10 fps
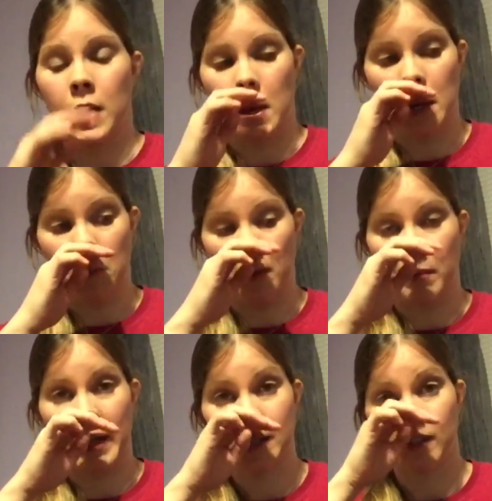
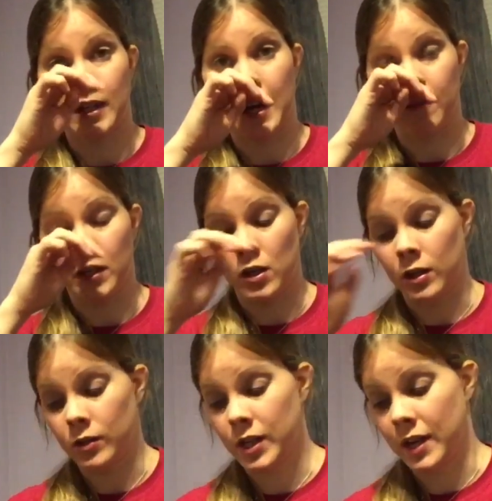I'm actually having a
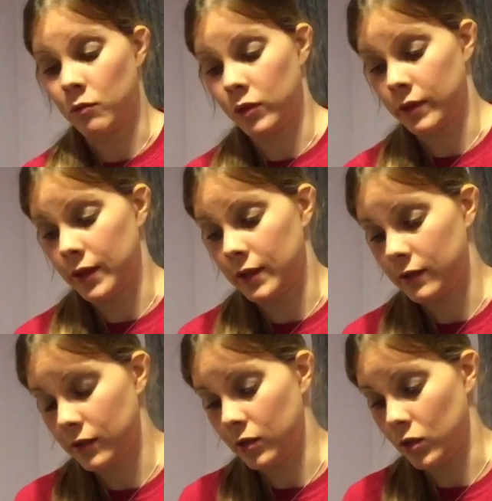hard time with it,
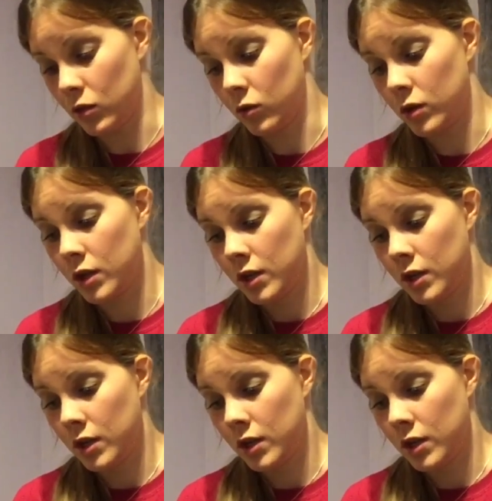so